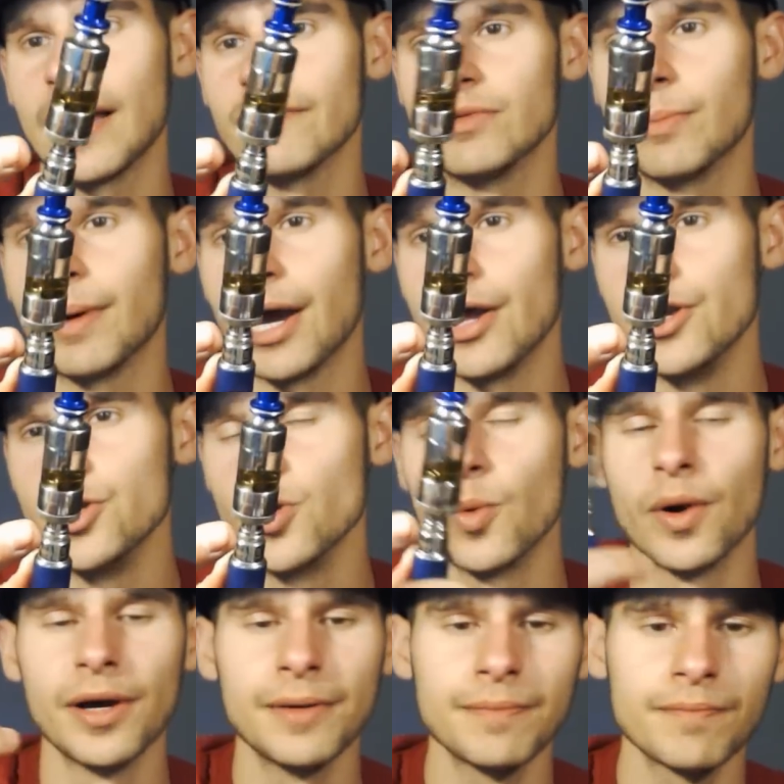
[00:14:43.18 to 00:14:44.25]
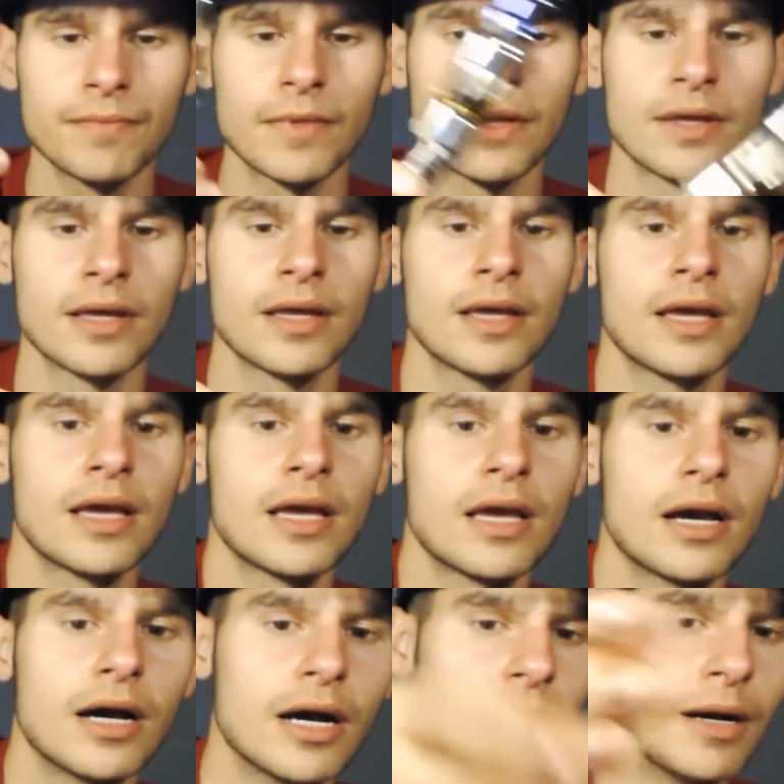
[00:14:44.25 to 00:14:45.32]
I have to buy a new one.
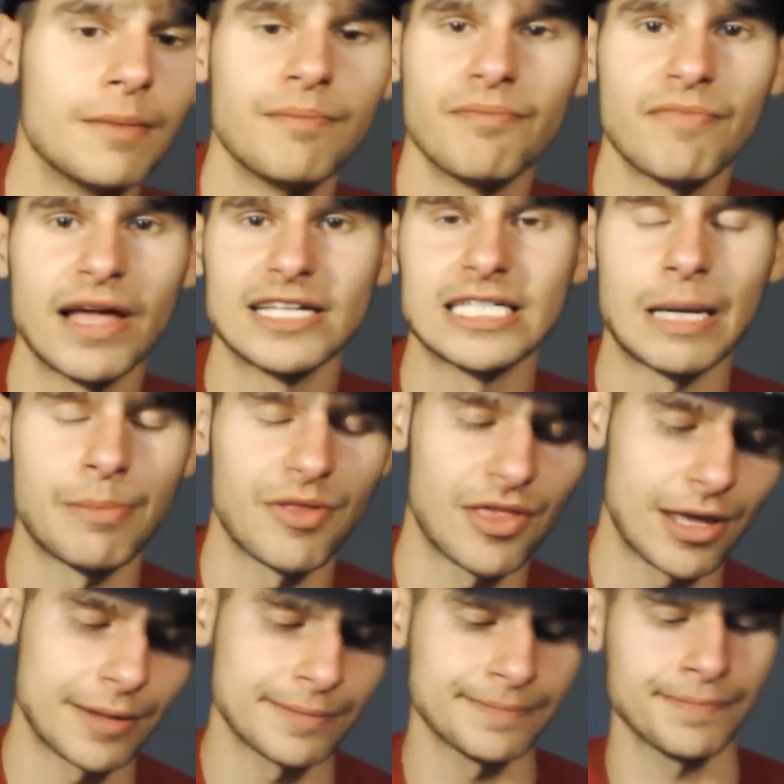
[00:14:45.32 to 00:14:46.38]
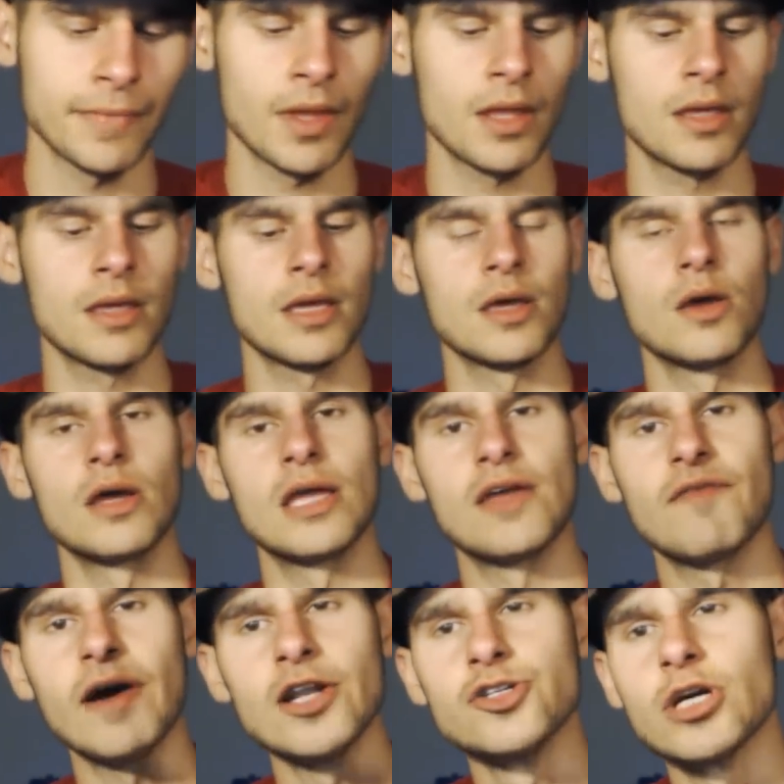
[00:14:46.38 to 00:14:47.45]
That type of thing.
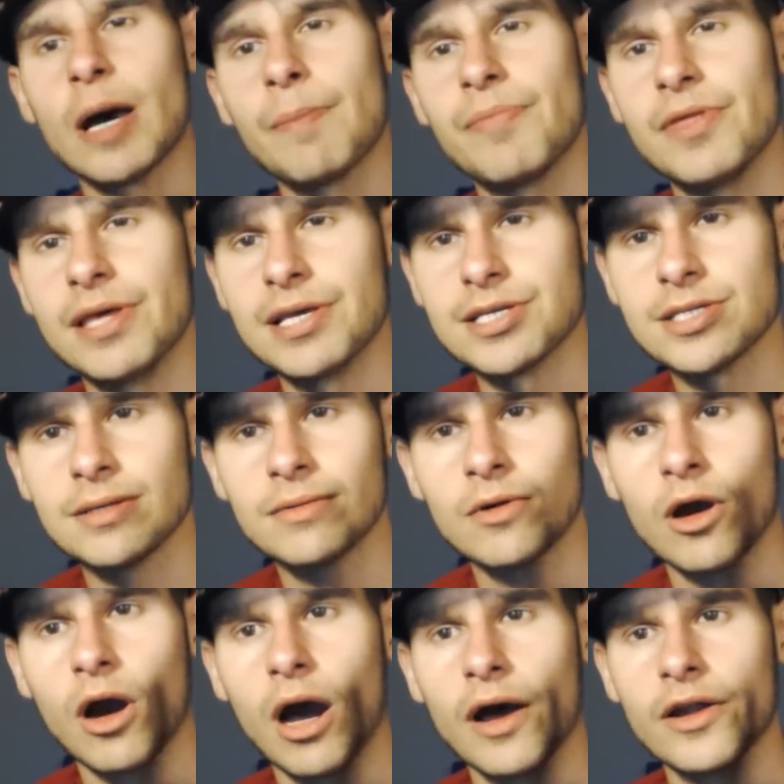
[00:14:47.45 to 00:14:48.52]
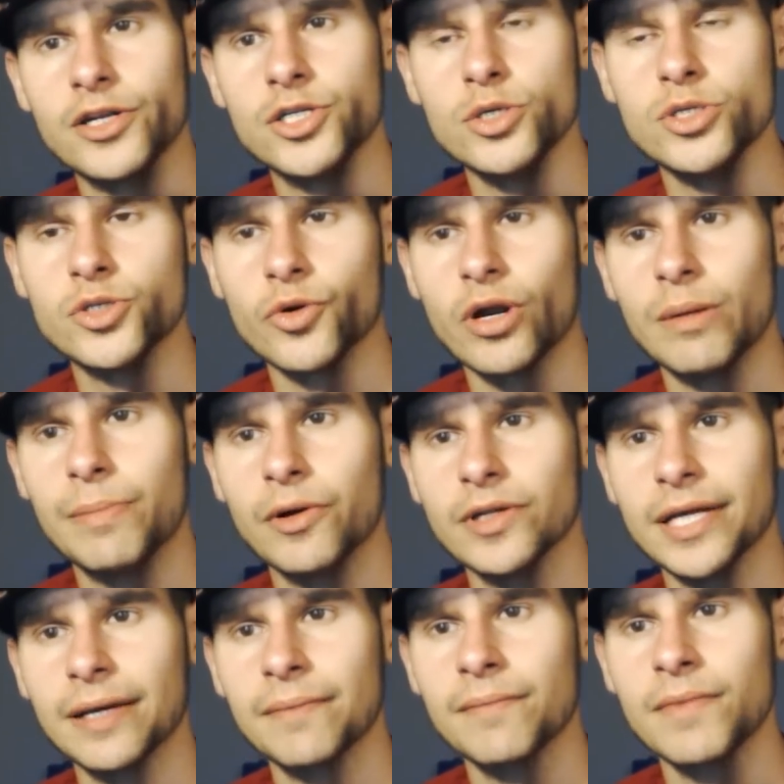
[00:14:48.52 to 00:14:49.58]
If I drop this on a 2-story
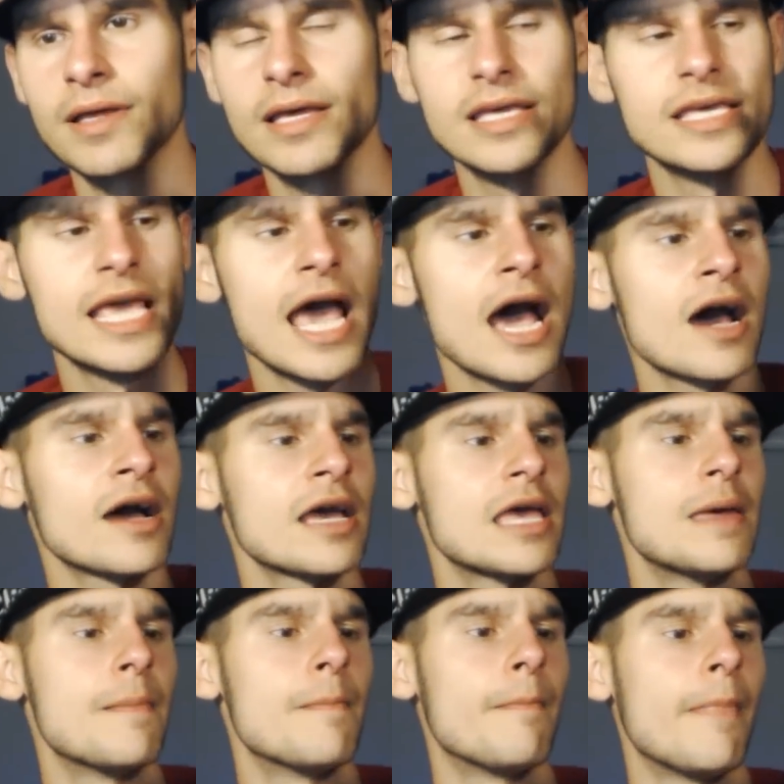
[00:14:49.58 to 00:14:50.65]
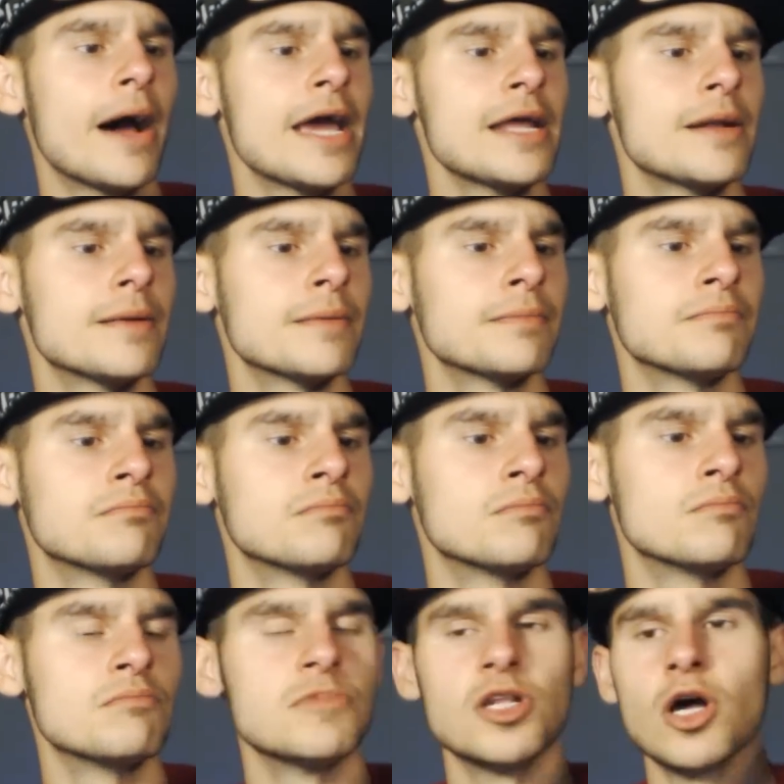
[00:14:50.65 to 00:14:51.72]
building, yeah, it might,
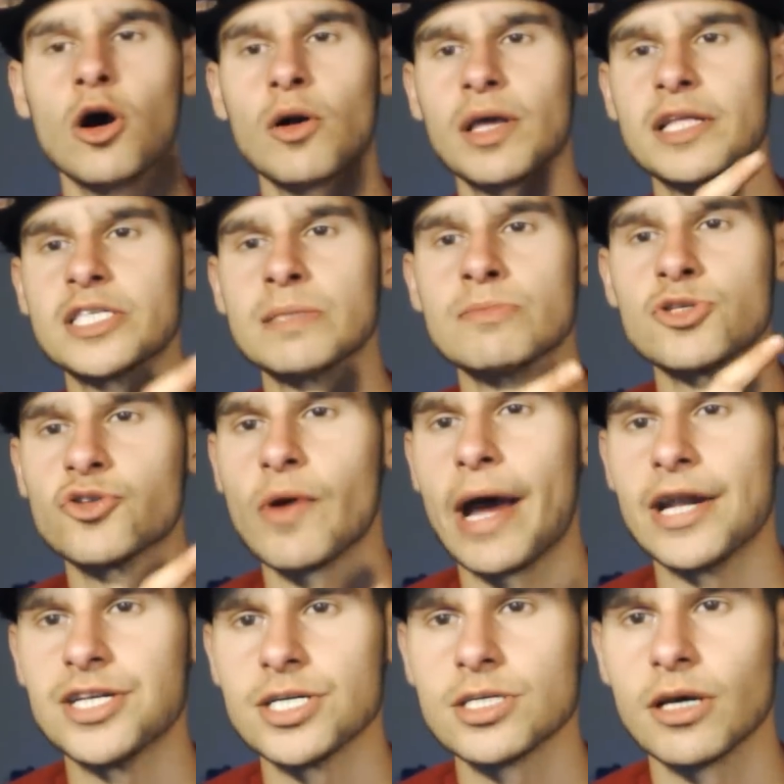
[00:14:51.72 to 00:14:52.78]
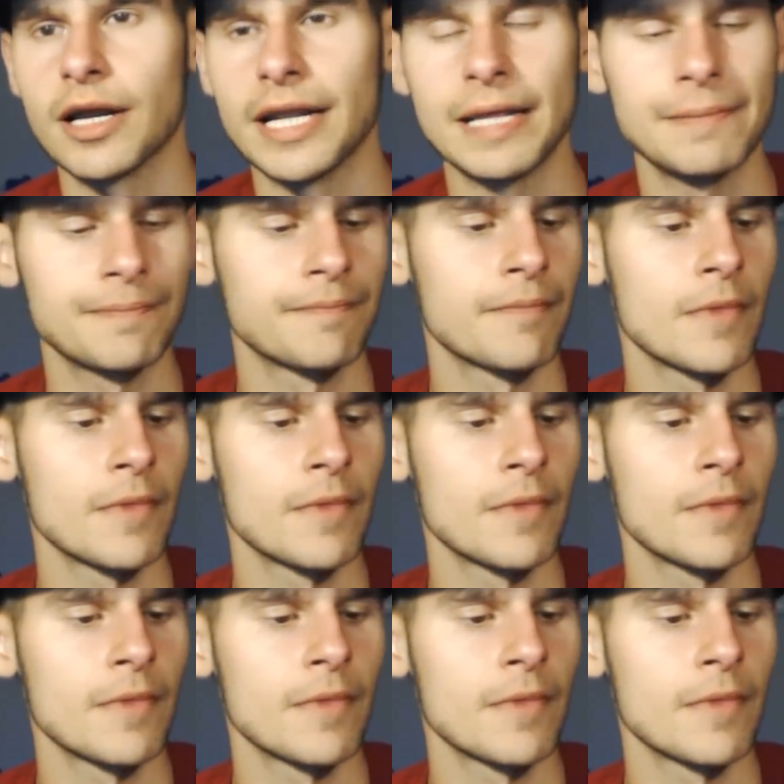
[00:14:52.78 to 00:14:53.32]
get some scratches on it.